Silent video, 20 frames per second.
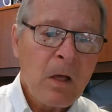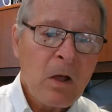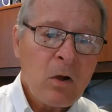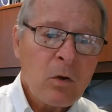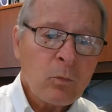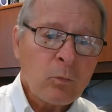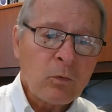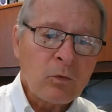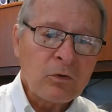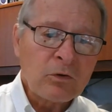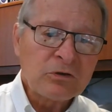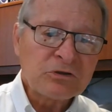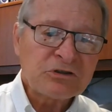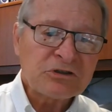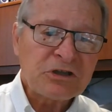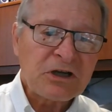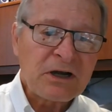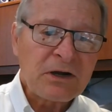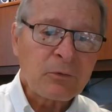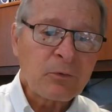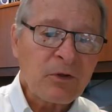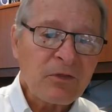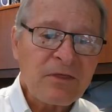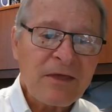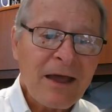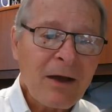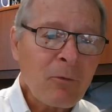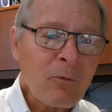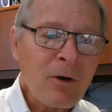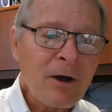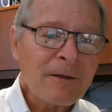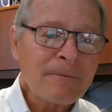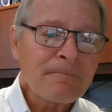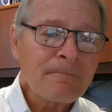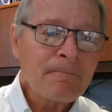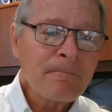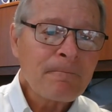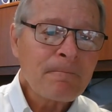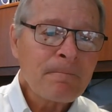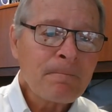Will you share with that one?
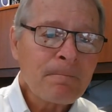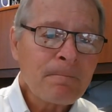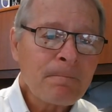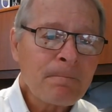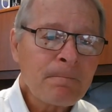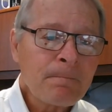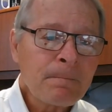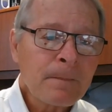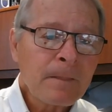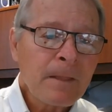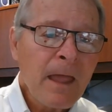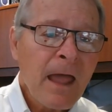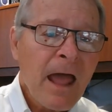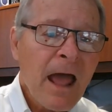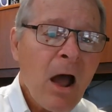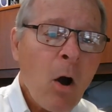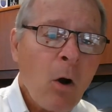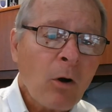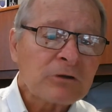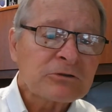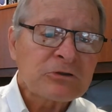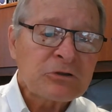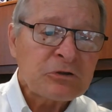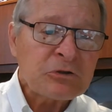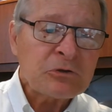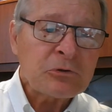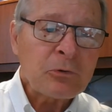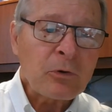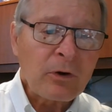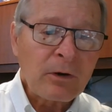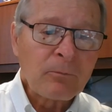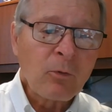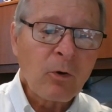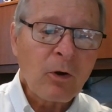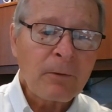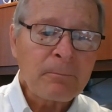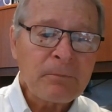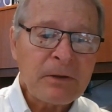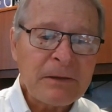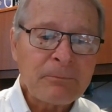Or two or more
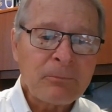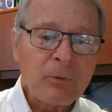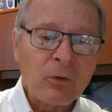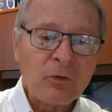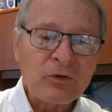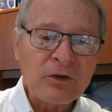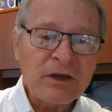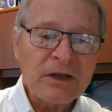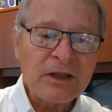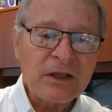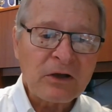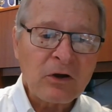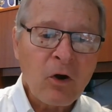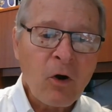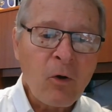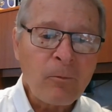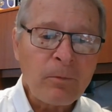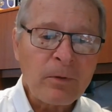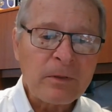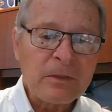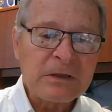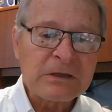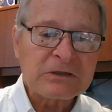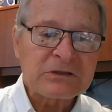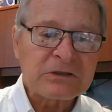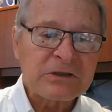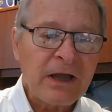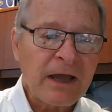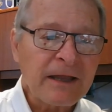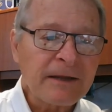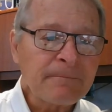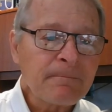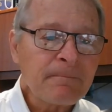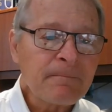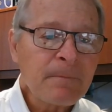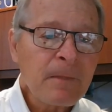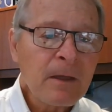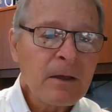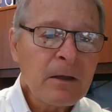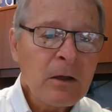people needing hope in this night?
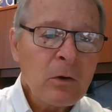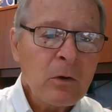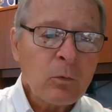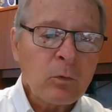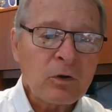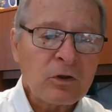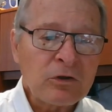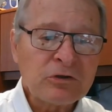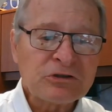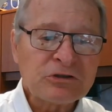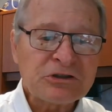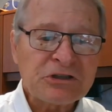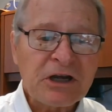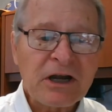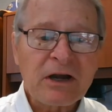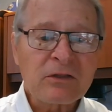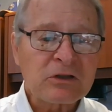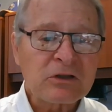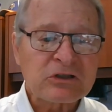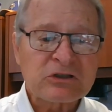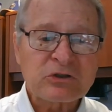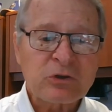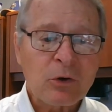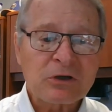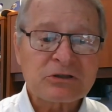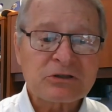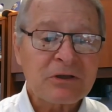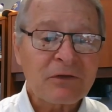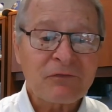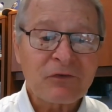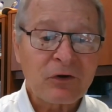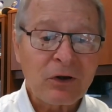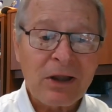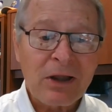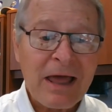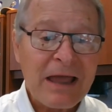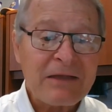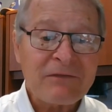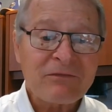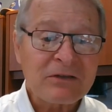Will you share the source of your
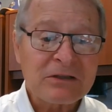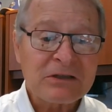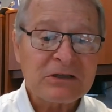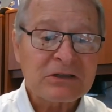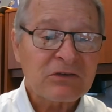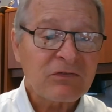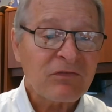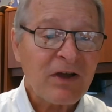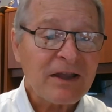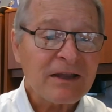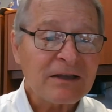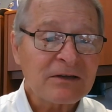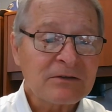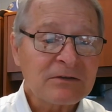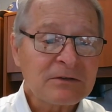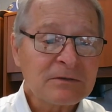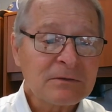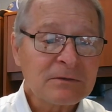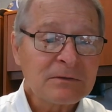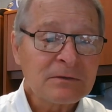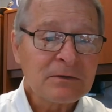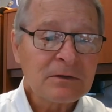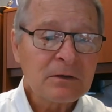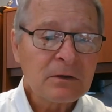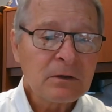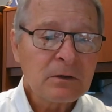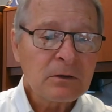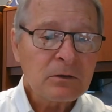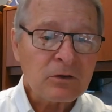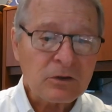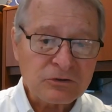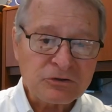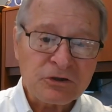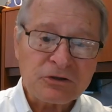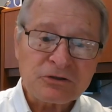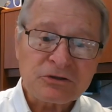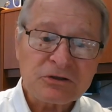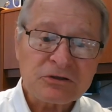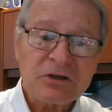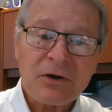life in this fight? The
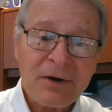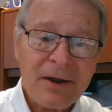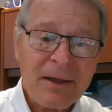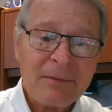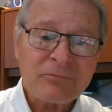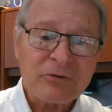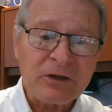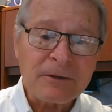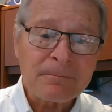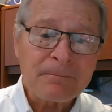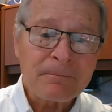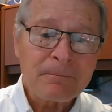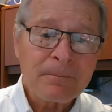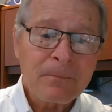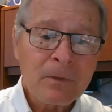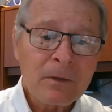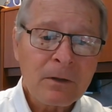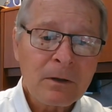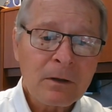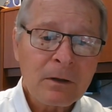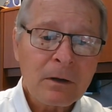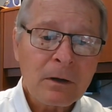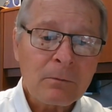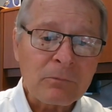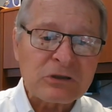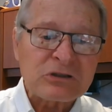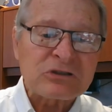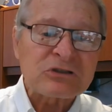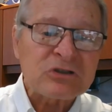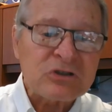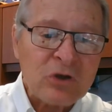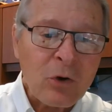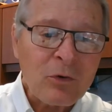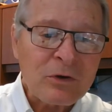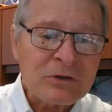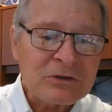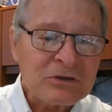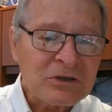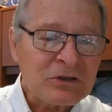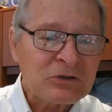churches are empty, but so
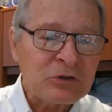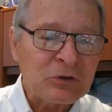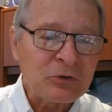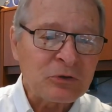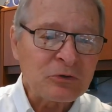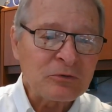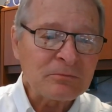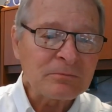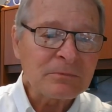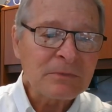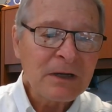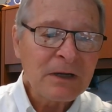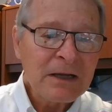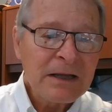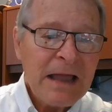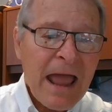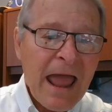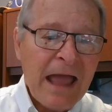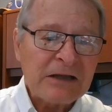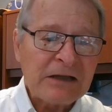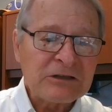is the tomb, and